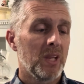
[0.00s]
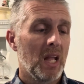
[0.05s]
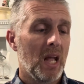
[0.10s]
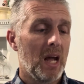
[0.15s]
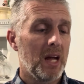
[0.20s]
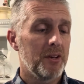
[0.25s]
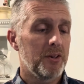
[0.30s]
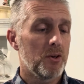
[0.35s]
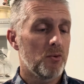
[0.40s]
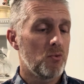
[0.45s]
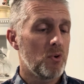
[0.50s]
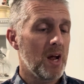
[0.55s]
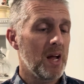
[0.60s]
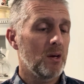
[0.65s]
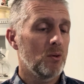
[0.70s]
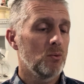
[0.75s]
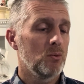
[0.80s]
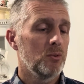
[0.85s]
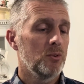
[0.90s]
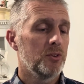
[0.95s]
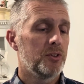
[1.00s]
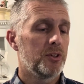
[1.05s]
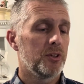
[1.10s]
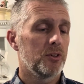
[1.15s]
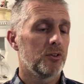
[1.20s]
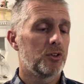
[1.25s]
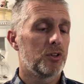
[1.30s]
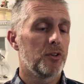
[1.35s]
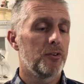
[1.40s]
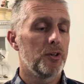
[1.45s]
and around
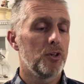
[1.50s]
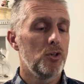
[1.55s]
to the